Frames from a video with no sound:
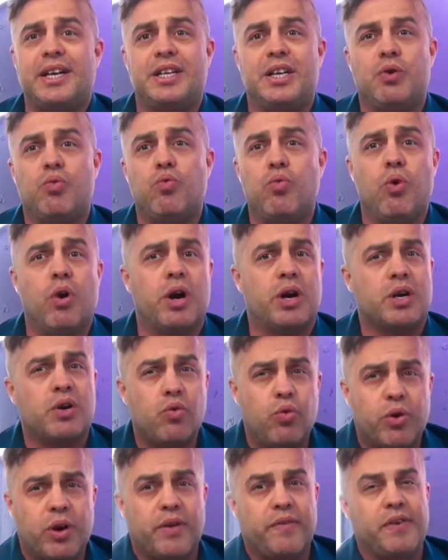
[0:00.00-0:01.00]
work,
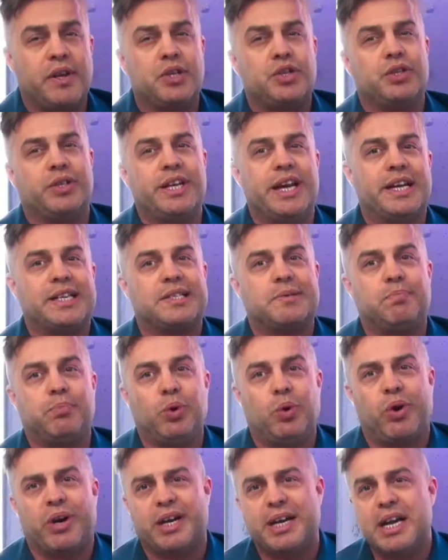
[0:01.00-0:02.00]
or eventually
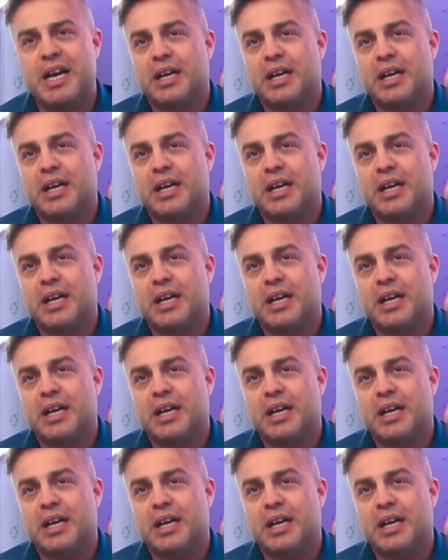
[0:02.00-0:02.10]
explore,